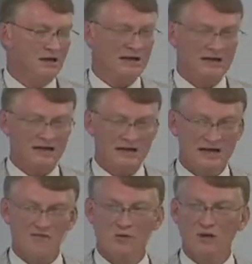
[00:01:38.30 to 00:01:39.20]

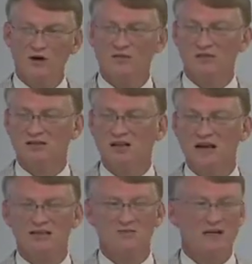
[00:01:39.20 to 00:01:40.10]
And every one of his
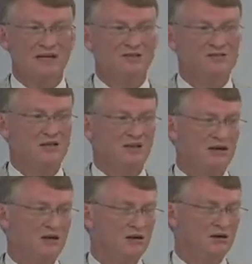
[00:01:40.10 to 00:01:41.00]
classmates
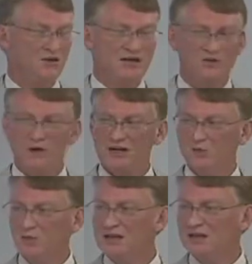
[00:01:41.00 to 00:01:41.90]

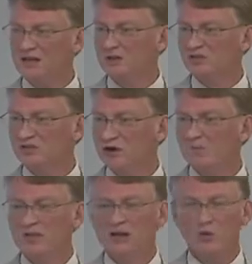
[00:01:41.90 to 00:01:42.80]
graduated with him. So
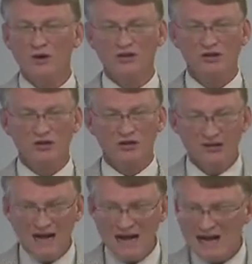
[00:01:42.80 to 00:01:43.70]
we took
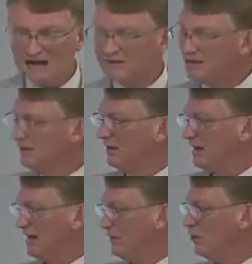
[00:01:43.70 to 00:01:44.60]
that
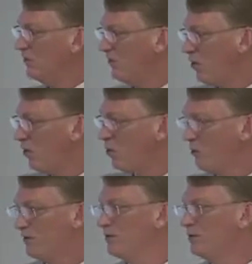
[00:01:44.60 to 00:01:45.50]
and moved
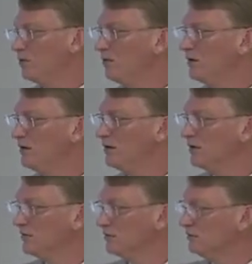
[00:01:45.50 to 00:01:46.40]
forward.
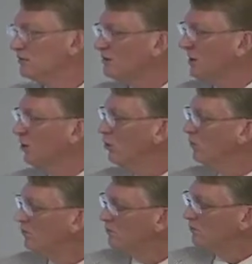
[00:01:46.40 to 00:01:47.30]
So
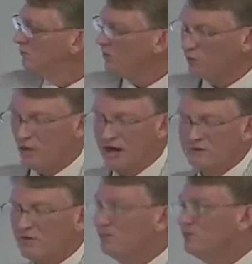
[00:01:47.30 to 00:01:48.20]
with the waiver.